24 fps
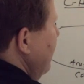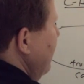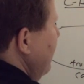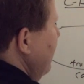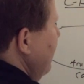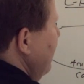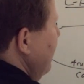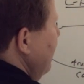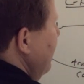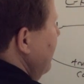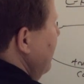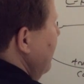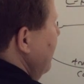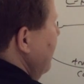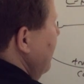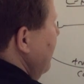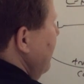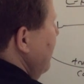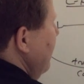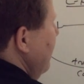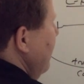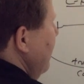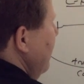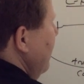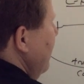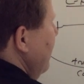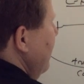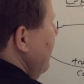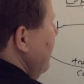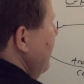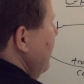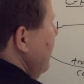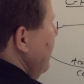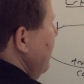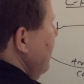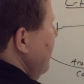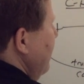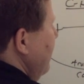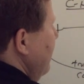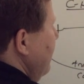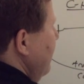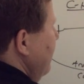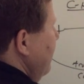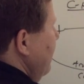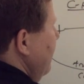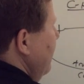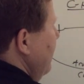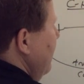
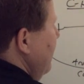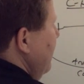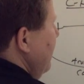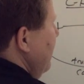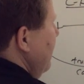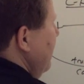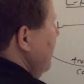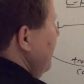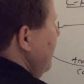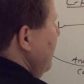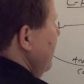(silence)